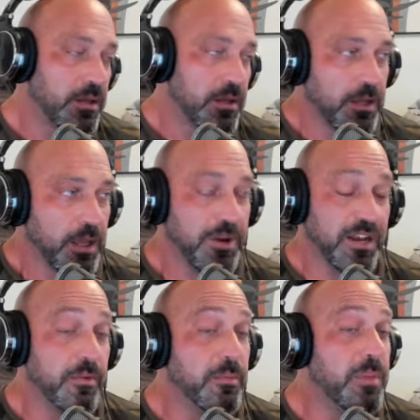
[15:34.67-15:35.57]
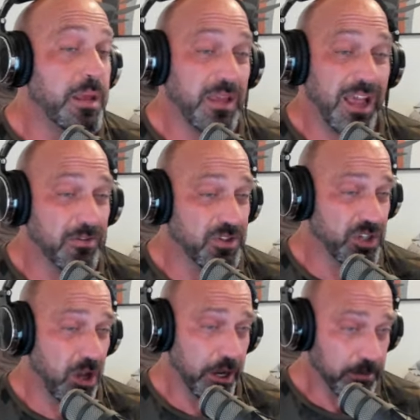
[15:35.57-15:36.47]
maybe
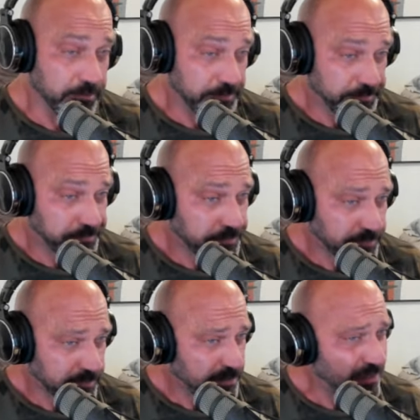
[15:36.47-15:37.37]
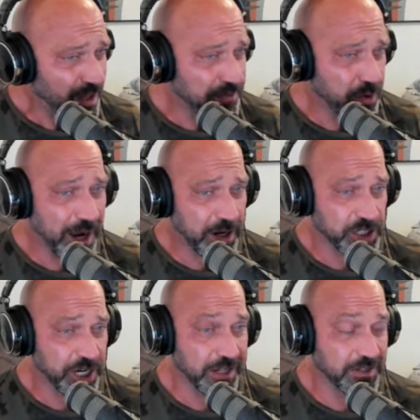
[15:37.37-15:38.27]
outside, if you had a
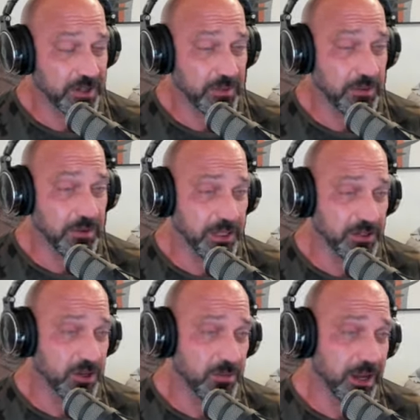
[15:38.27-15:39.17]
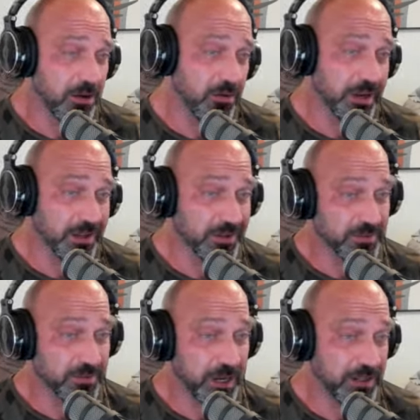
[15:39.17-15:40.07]
chance to maybe like somehow, I guess,
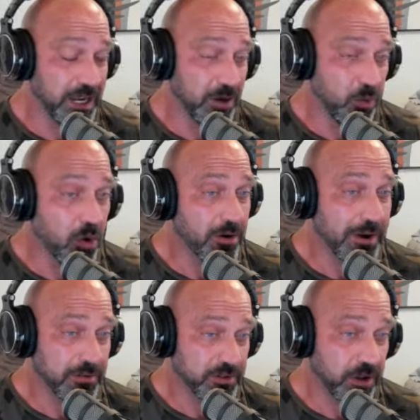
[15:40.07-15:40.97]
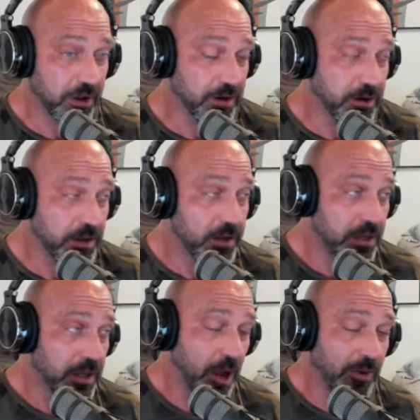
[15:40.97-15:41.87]
meditate in water outside,
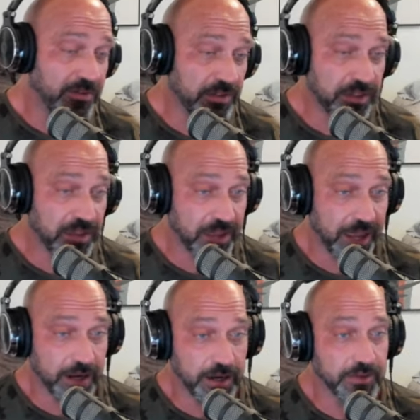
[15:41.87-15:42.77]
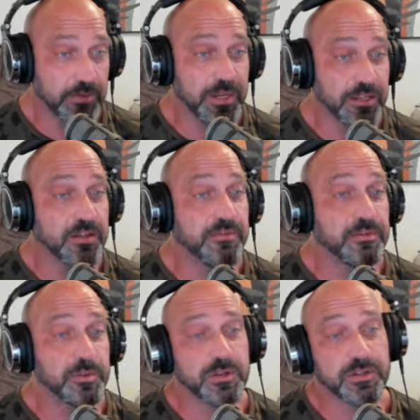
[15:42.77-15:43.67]
I would even think that could even make a difference
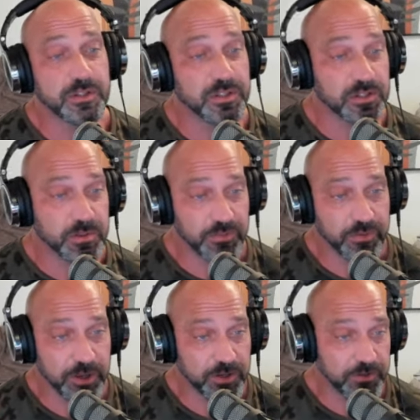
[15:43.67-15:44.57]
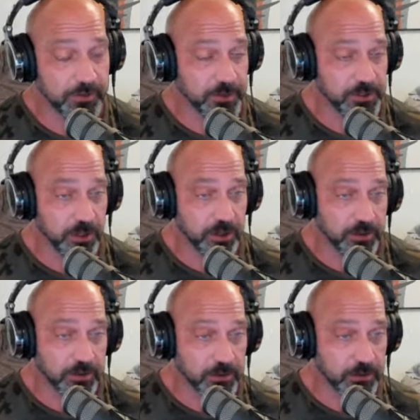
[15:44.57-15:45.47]
because of the information from the sun,
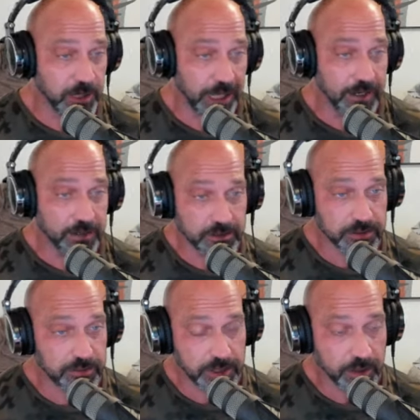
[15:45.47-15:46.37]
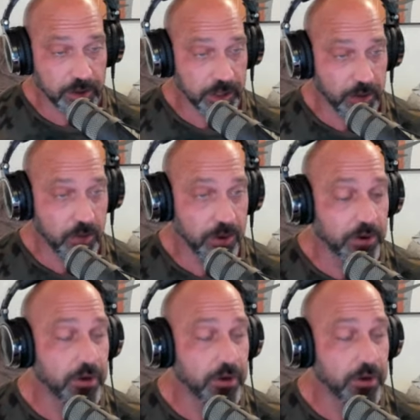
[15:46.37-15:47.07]
the light being on that water.